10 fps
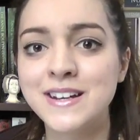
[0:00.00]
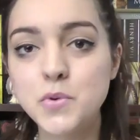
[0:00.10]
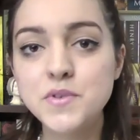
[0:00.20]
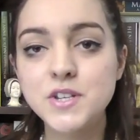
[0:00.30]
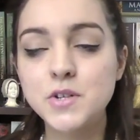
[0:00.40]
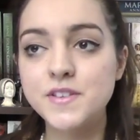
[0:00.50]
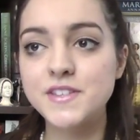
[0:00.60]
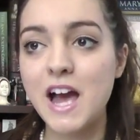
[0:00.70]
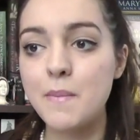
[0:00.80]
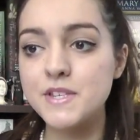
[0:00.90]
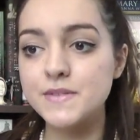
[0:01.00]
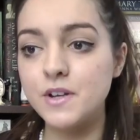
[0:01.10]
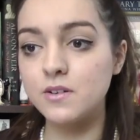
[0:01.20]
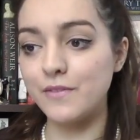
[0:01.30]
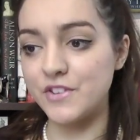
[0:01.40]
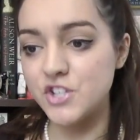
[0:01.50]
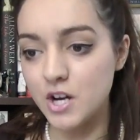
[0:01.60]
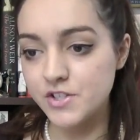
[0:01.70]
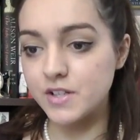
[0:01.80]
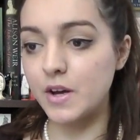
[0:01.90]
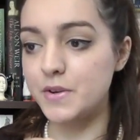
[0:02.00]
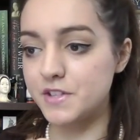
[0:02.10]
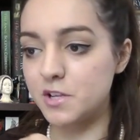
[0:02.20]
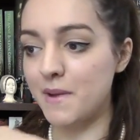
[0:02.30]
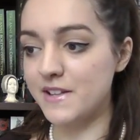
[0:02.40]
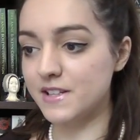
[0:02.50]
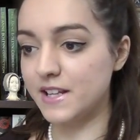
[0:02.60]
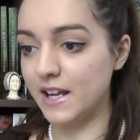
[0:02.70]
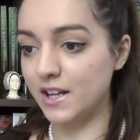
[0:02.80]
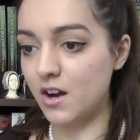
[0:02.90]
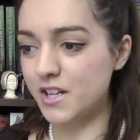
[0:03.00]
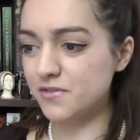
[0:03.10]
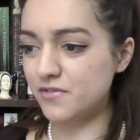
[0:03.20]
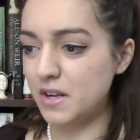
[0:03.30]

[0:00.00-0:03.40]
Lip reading: Also, this atmosphere of judging those that are mentally ill and kind of,